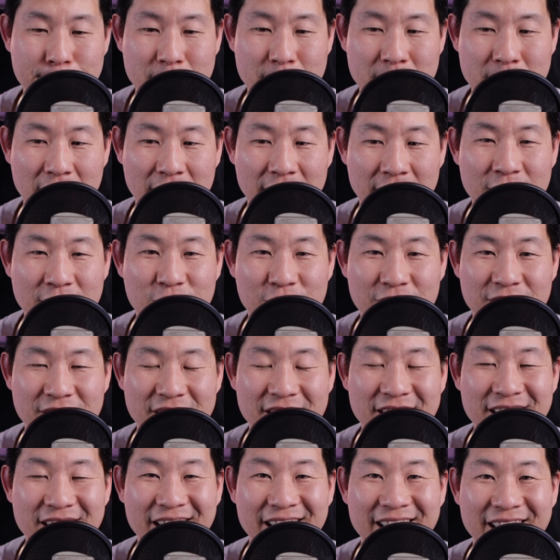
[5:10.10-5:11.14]

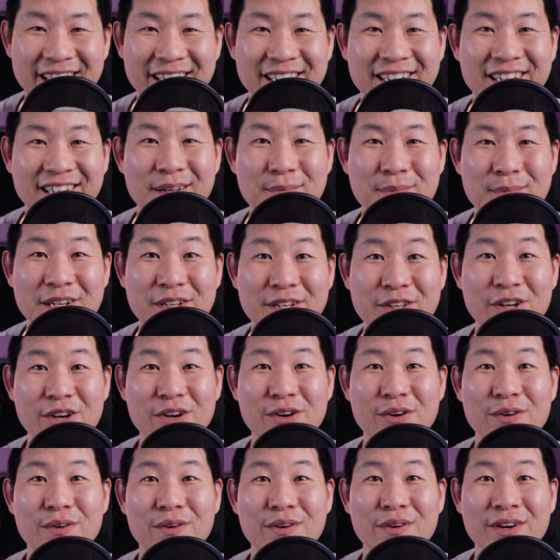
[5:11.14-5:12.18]
interested, and let me
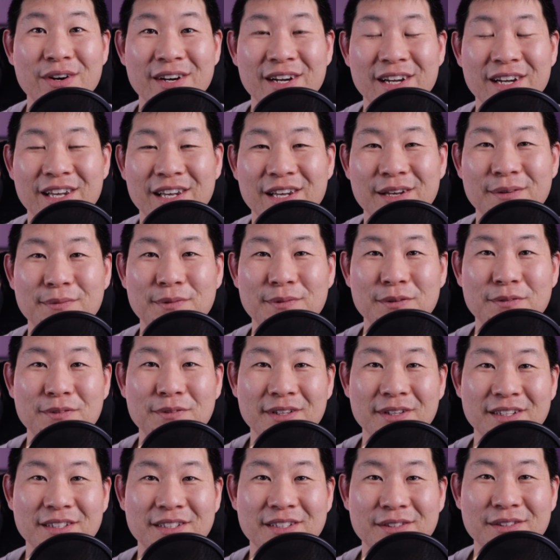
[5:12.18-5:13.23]
know if you
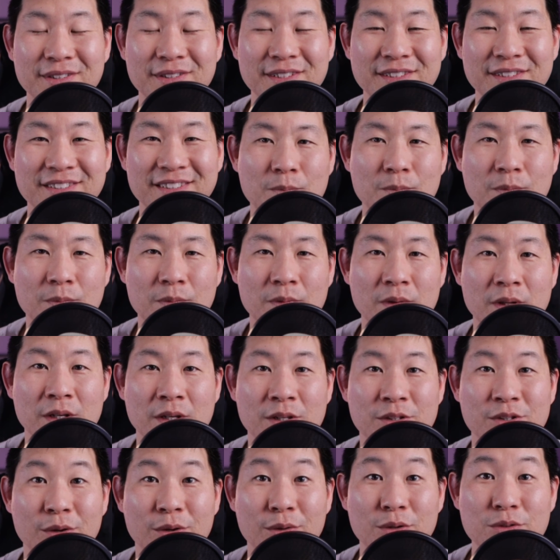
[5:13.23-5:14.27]
feel a difference. Okay,
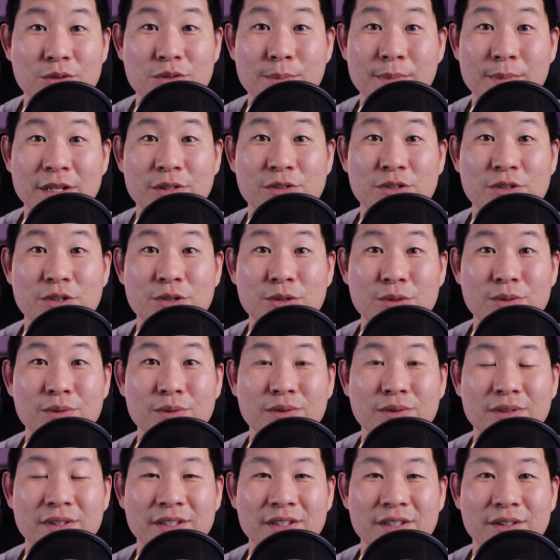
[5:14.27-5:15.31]
so those are my two
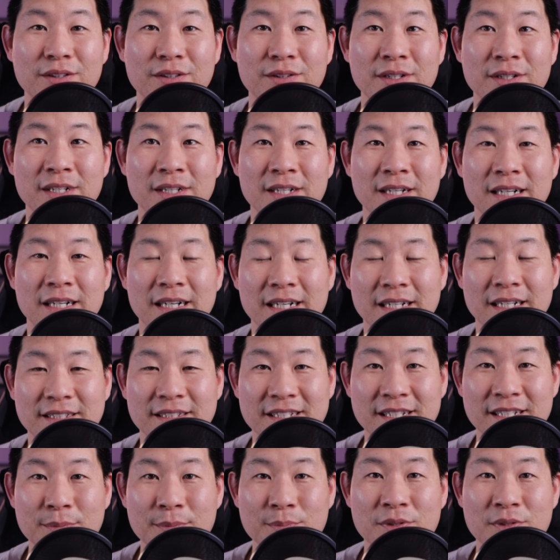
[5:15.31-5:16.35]
little
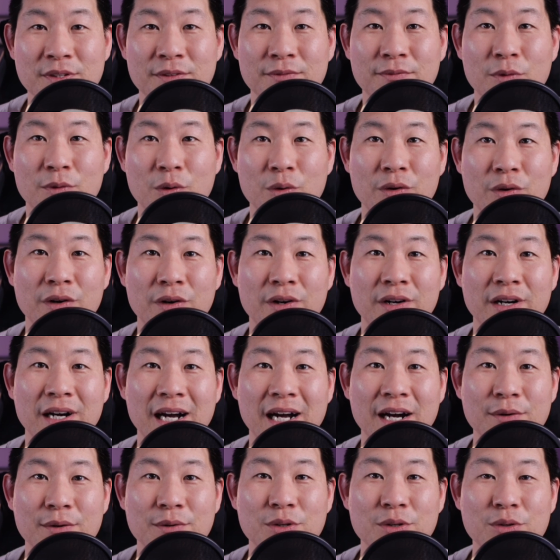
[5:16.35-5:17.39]
tips for
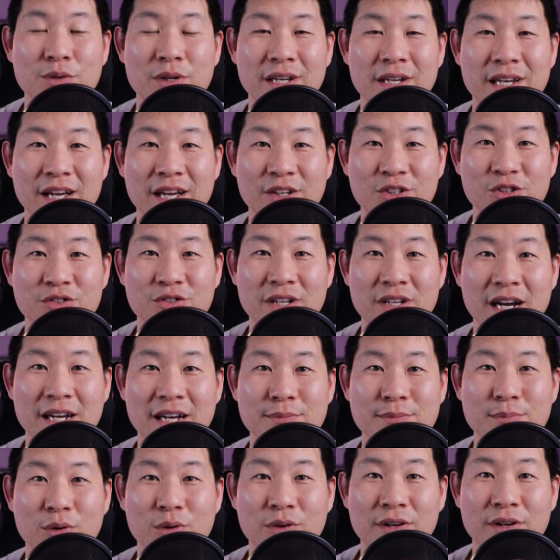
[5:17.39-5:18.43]
how you can
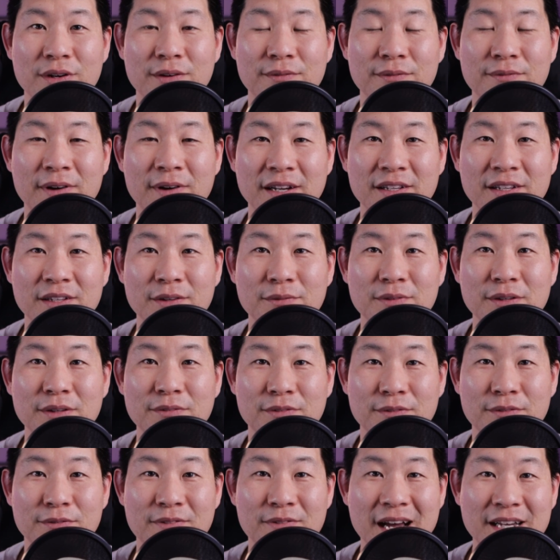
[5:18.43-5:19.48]
exercise more effectively
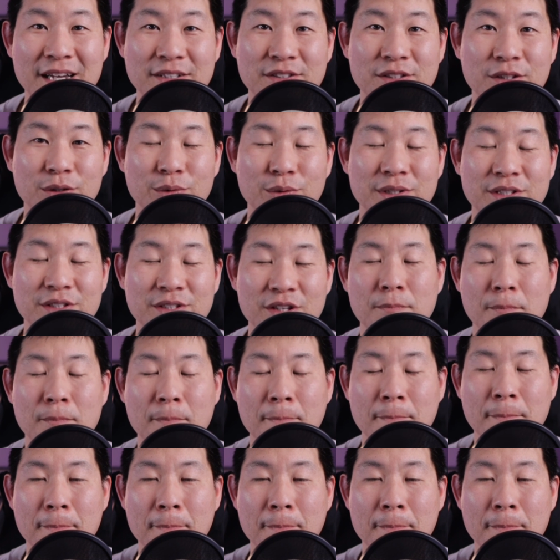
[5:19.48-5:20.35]
for faster results.